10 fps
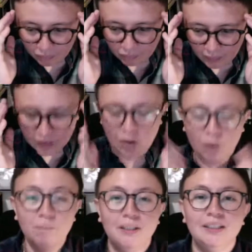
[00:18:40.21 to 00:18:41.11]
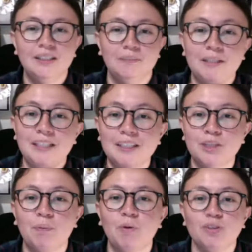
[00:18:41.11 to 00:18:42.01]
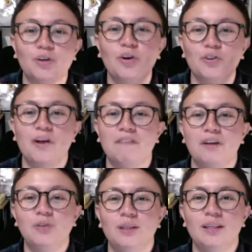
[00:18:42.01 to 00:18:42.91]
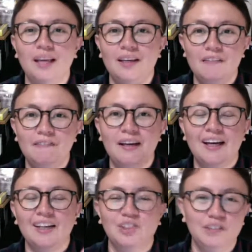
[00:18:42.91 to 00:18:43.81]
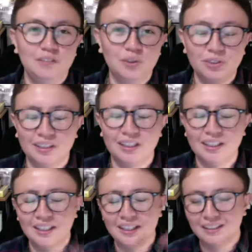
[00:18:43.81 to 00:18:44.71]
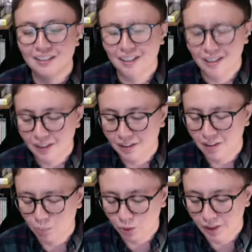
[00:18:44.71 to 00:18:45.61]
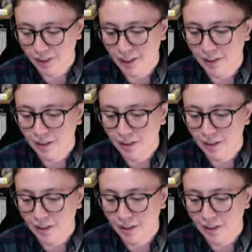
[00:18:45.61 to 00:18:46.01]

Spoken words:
Meron akong predisposed ako to have a good day if I achieve those three things early in the morning.